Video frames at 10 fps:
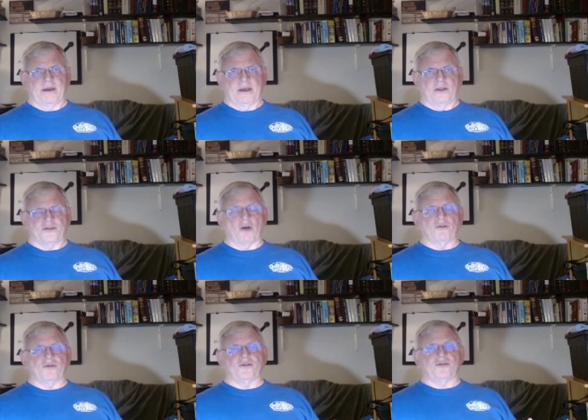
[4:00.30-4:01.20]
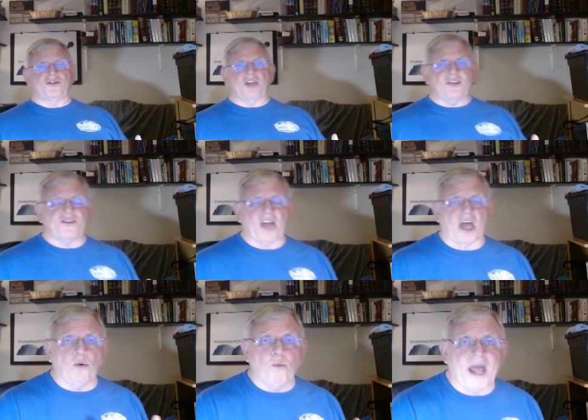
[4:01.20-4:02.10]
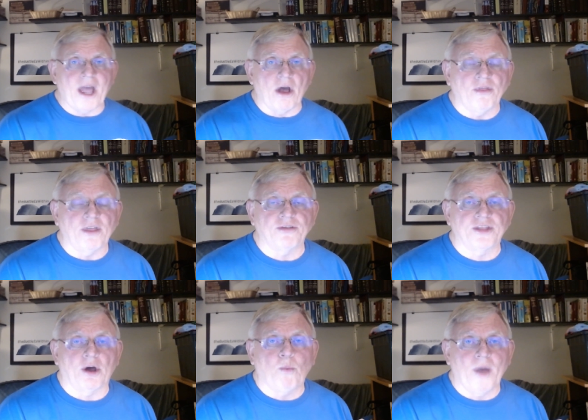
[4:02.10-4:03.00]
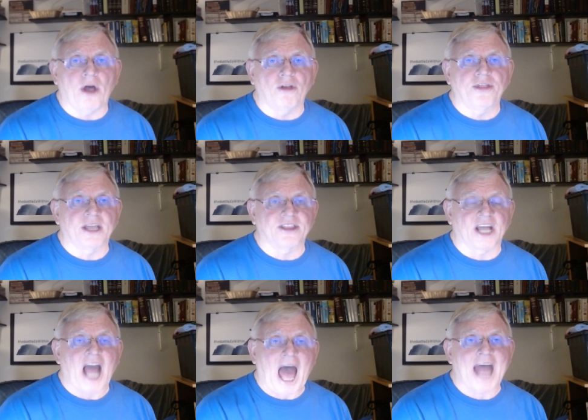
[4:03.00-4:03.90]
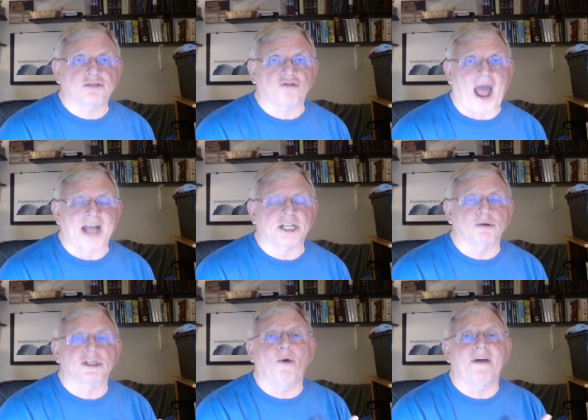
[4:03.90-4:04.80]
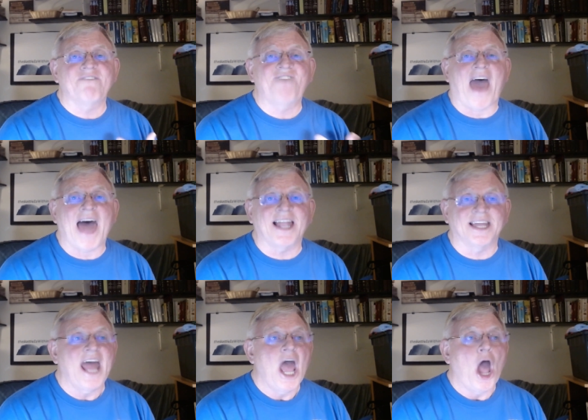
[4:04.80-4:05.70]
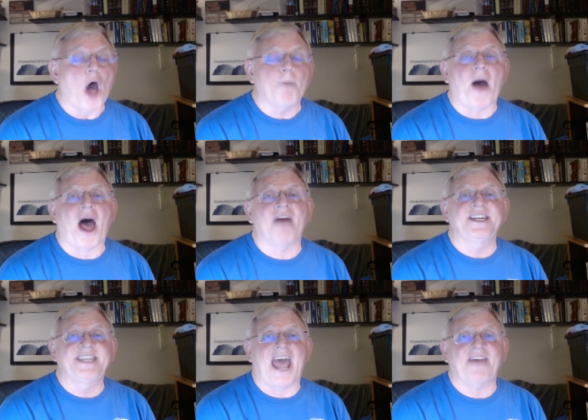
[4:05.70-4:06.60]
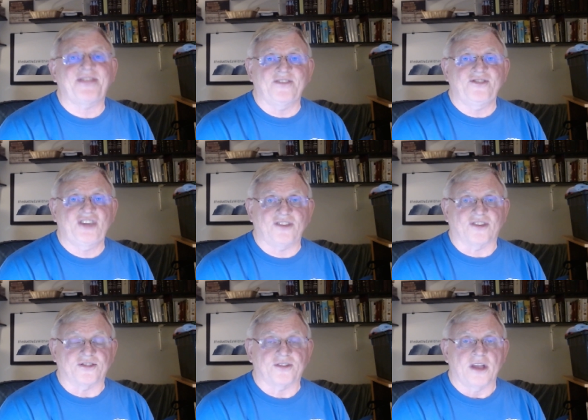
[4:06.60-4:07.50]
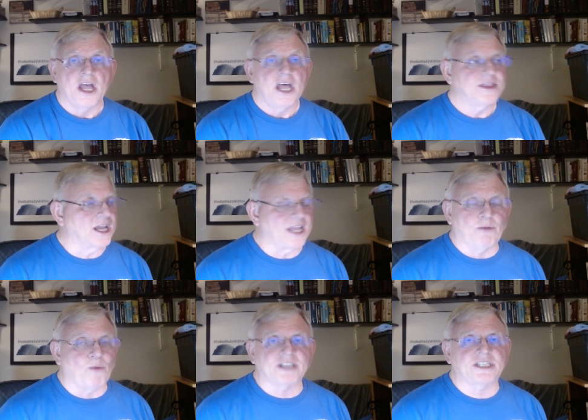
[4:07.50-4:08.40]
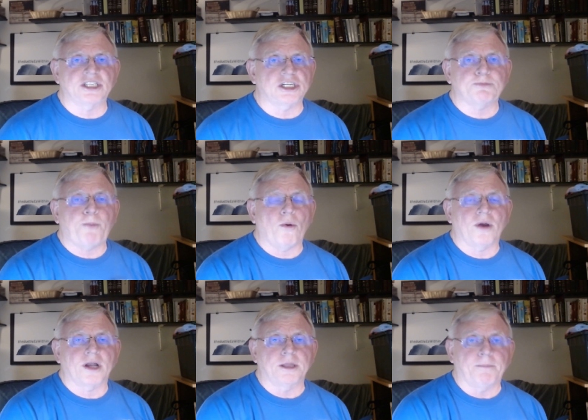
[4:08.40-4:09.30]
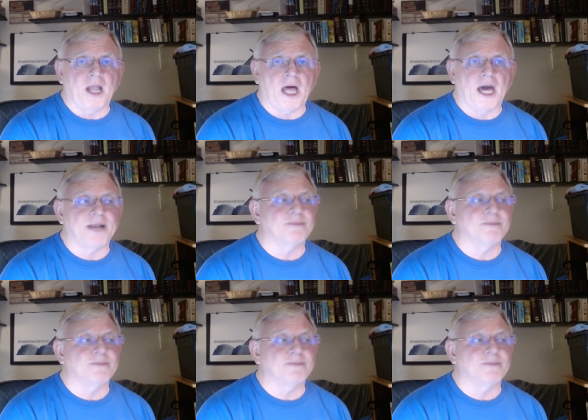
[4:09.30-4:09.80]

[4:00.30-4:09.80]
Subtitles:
So Jesus had a will, the contract was only valid upon the death of Jesus. It wasn't just pouring of the blood, it was